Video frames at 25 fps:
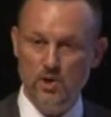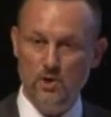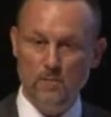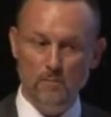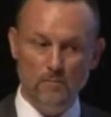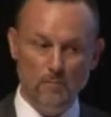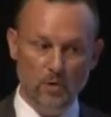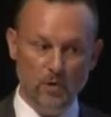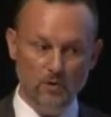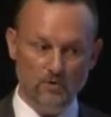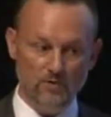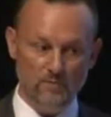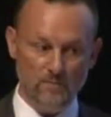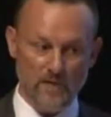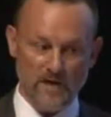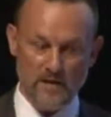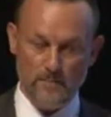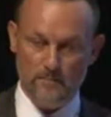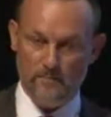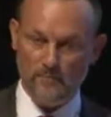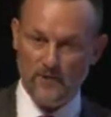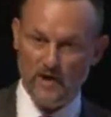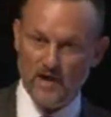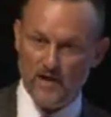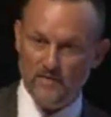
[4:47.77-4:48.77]
both my
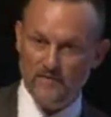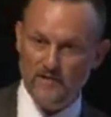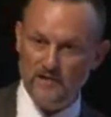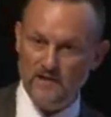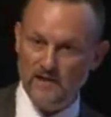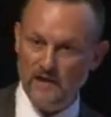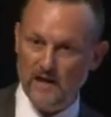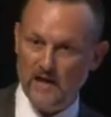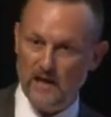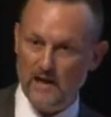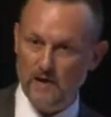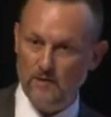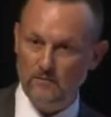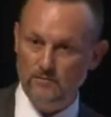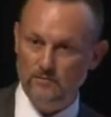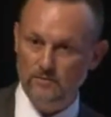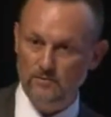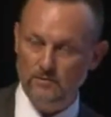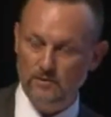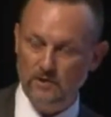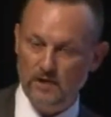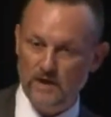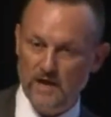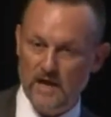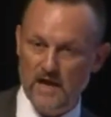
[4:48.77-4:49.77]
private cloud
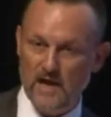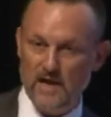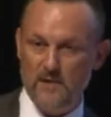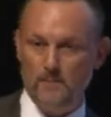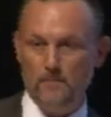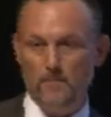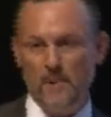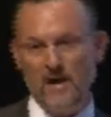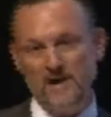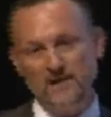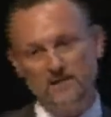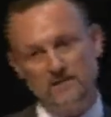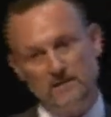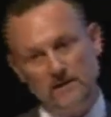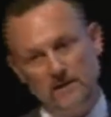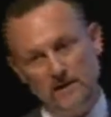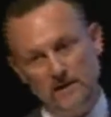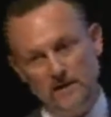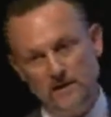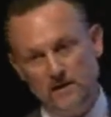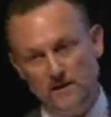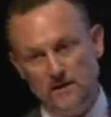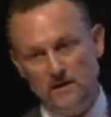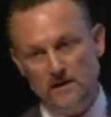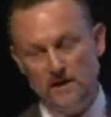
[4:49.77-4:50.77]
and
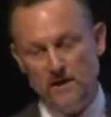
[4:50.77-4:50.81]
partly